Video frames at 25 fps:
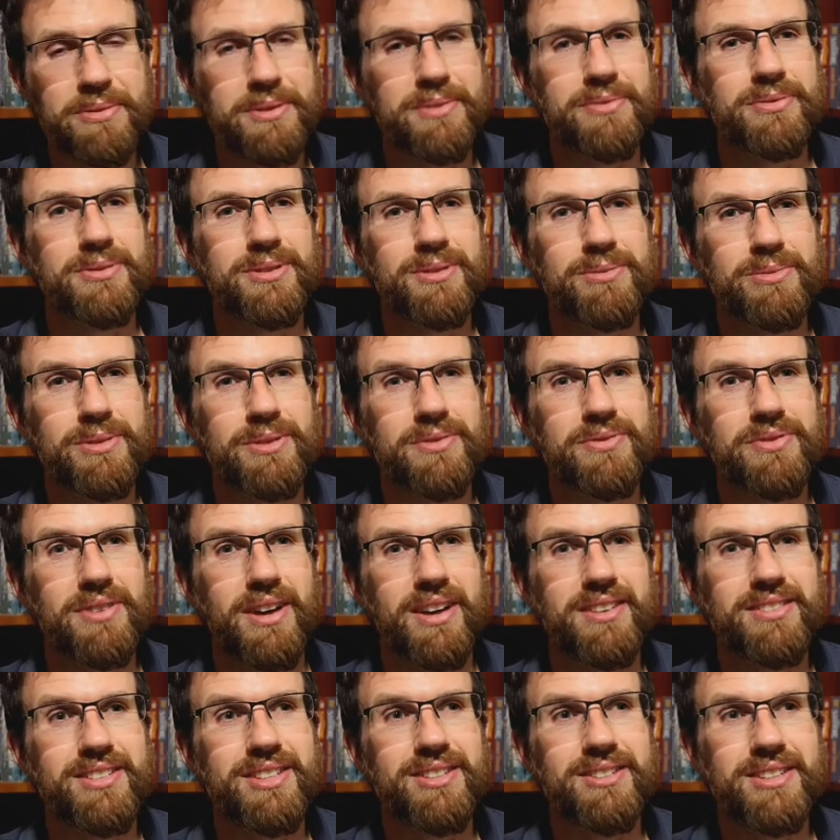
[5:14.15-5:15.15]

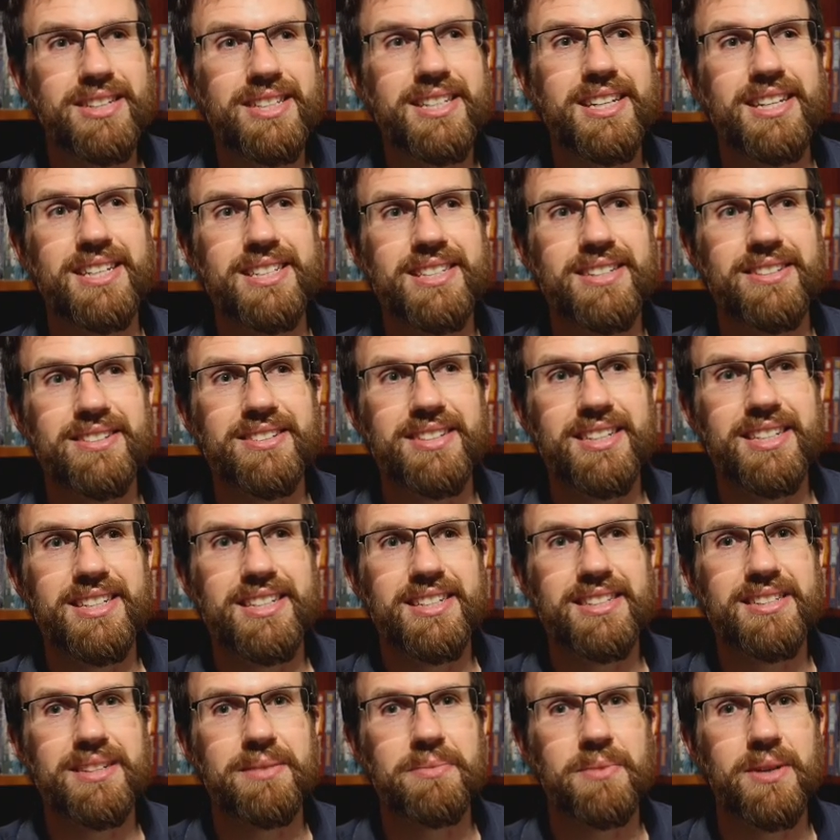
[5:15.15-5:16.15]
I've sort of touched on
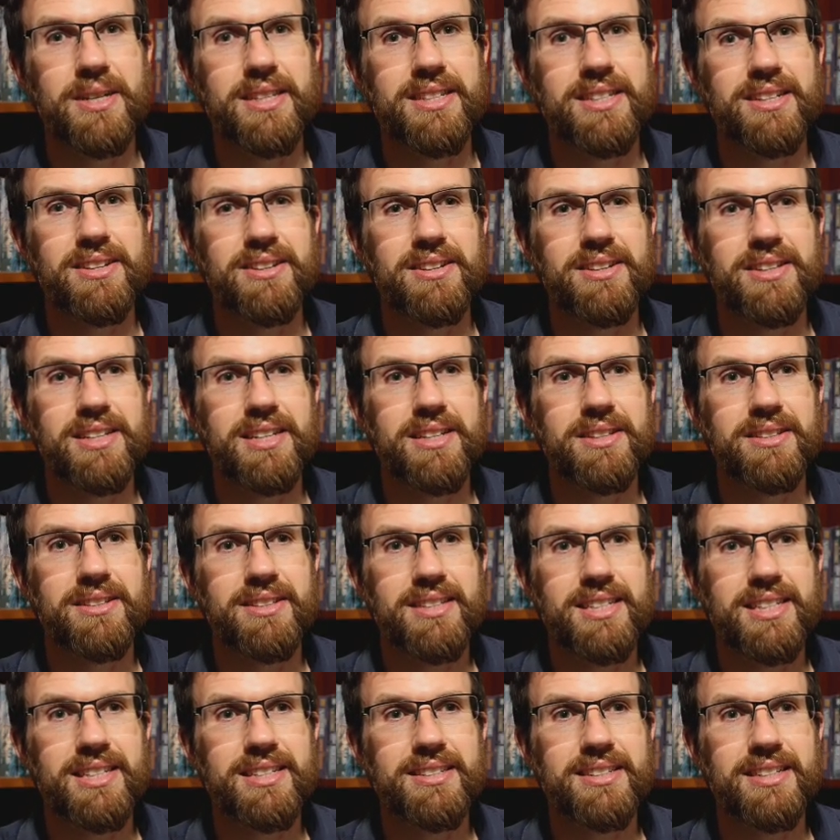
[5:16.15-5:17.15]
these in one of the earlier
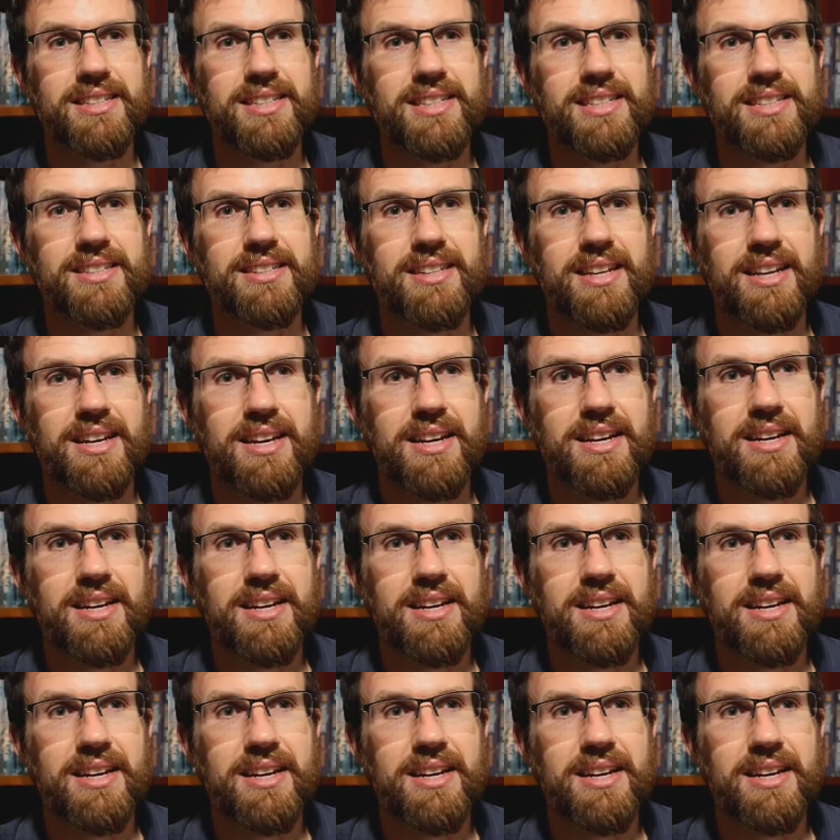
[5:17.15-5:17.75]
things in his